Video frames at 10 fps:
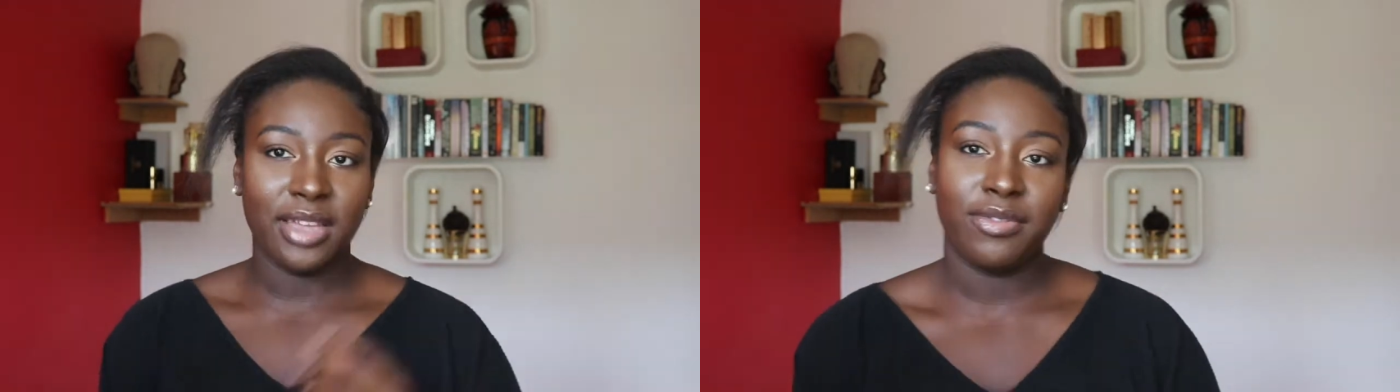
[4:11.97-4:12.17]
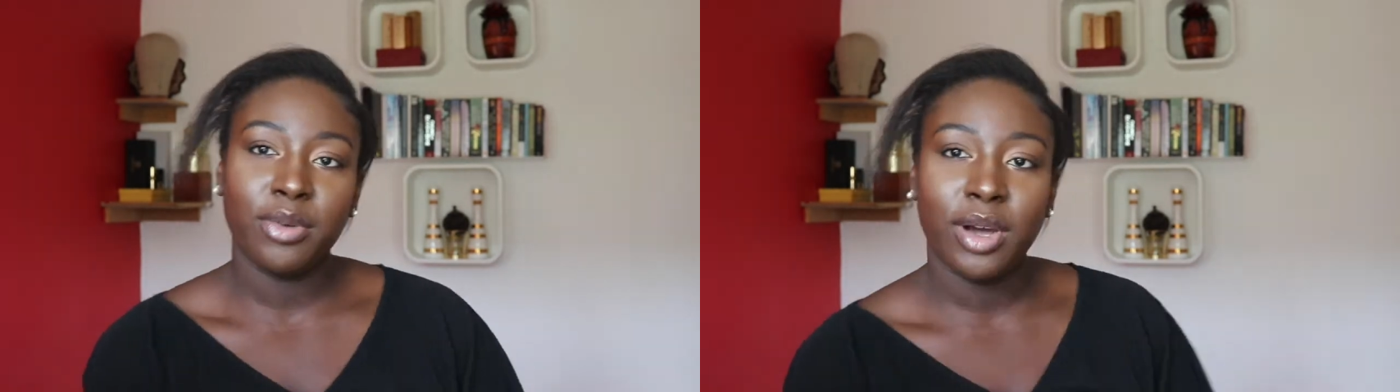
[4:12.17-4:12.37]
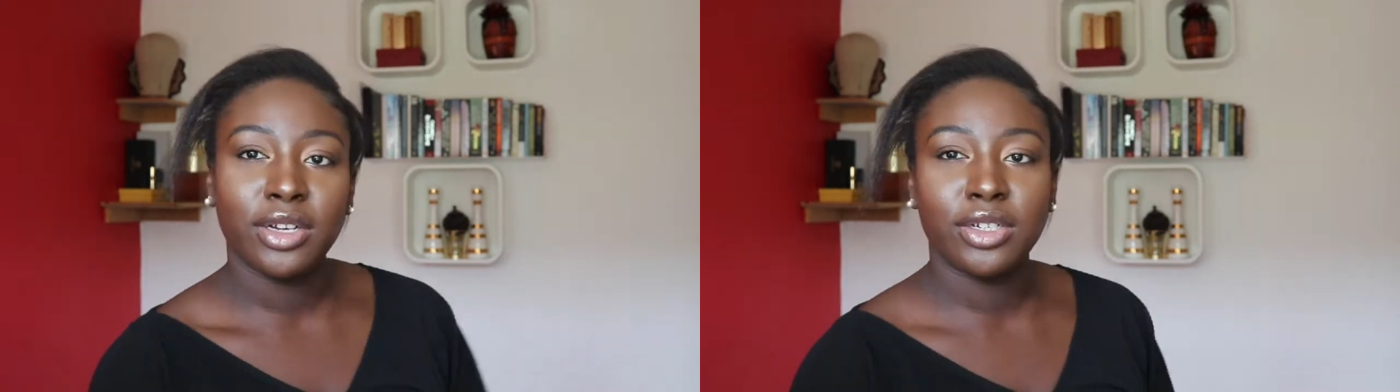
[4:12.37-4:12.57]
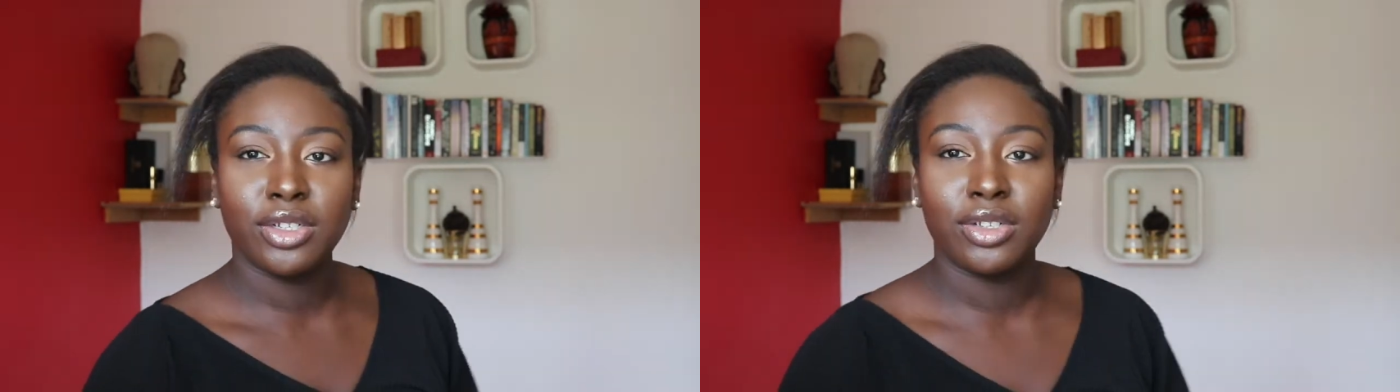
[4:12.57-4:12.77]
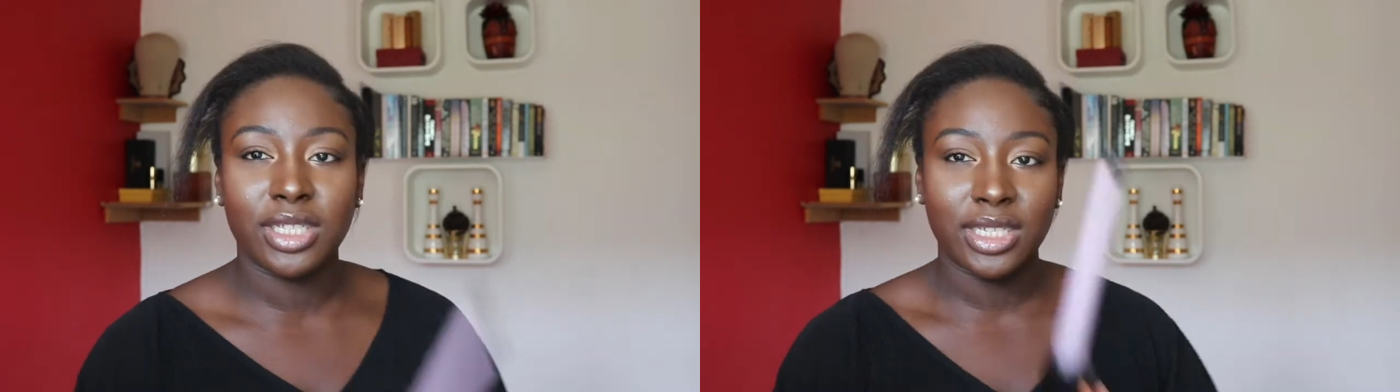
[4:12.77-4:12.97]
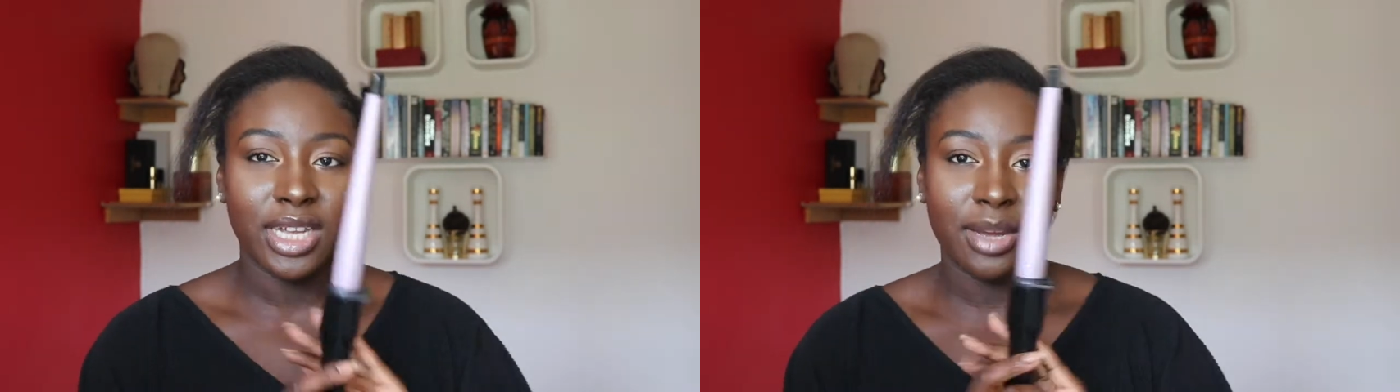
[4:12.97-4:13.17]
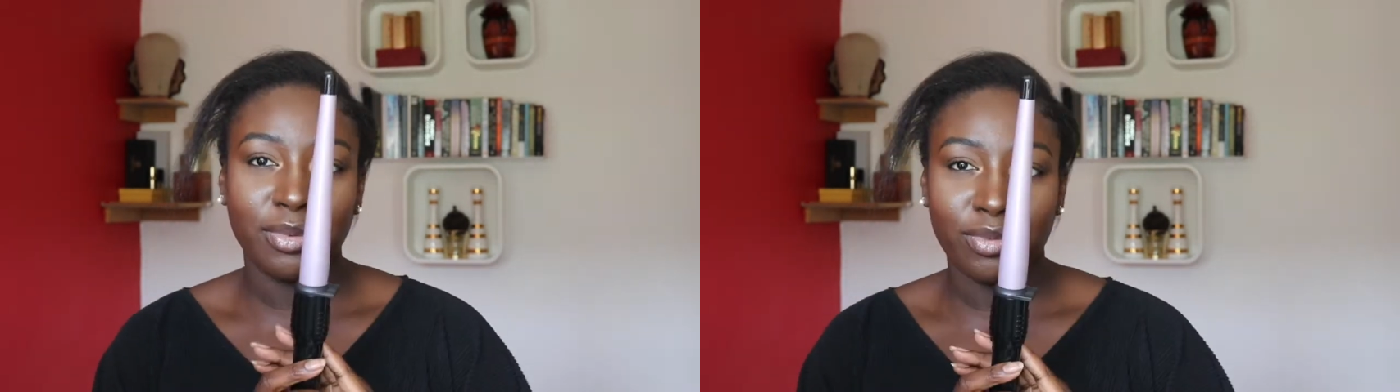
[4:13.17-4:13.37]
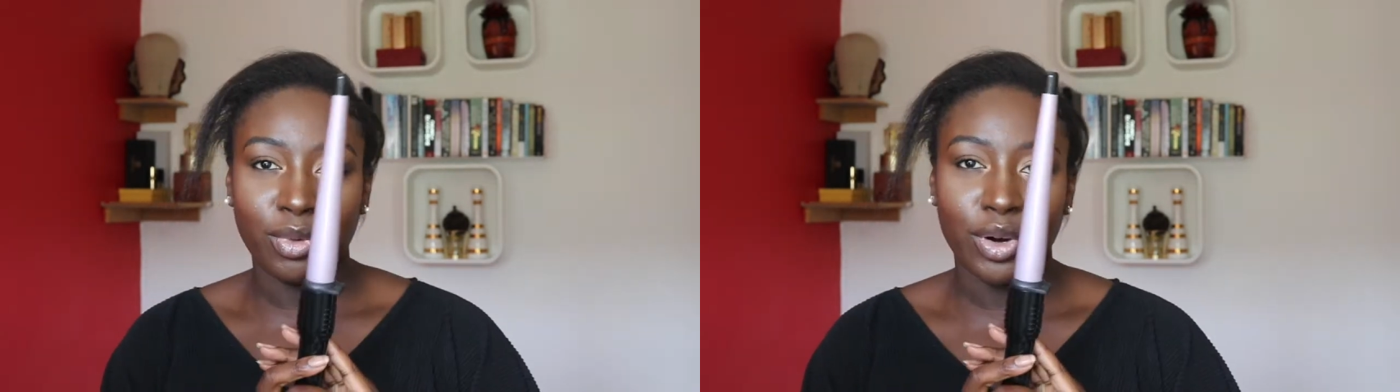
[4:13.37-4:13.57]
if you are going to use this
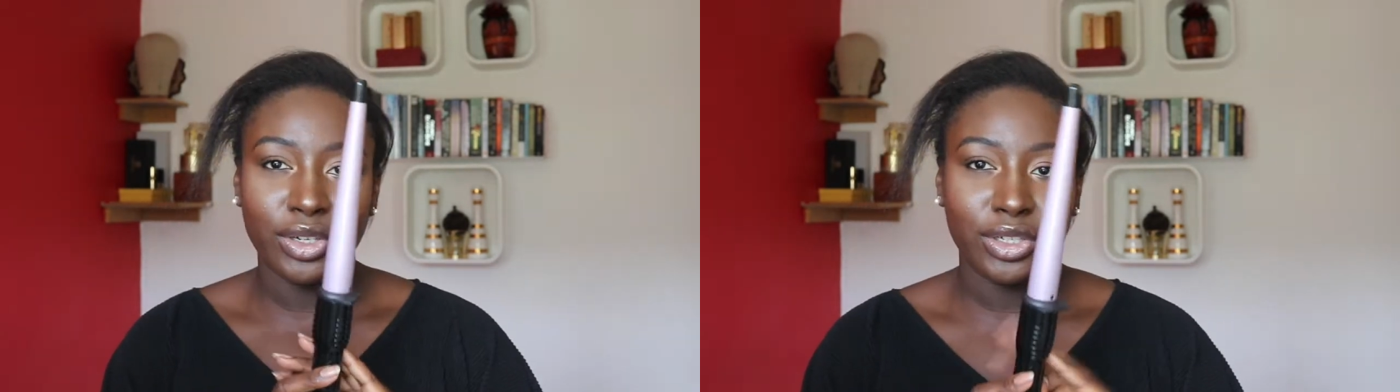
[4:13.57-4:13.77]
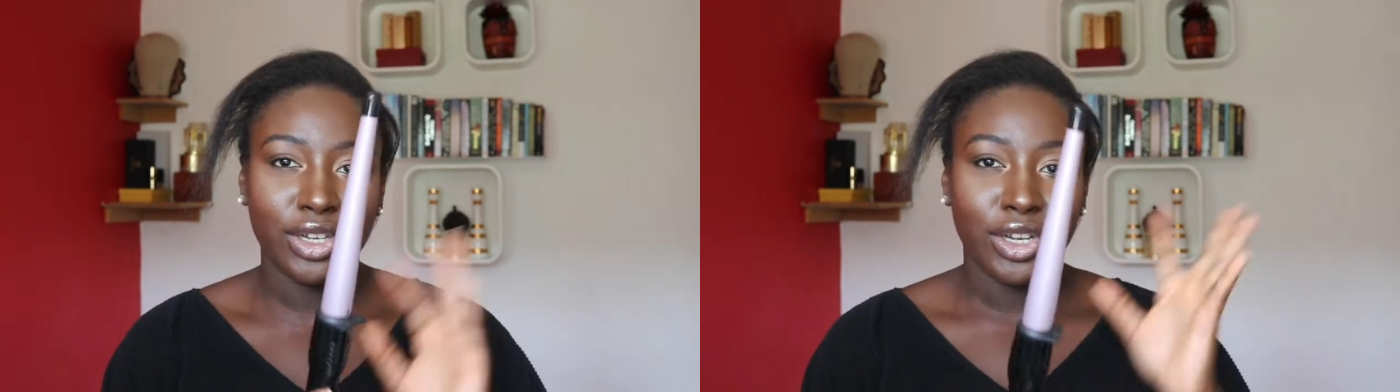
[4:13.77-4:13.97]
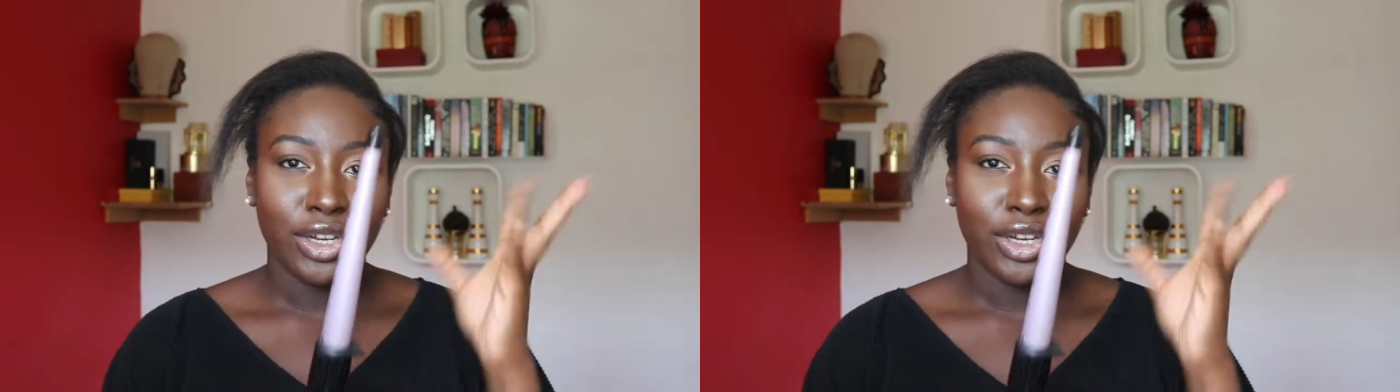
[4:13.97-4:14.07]
type of wand,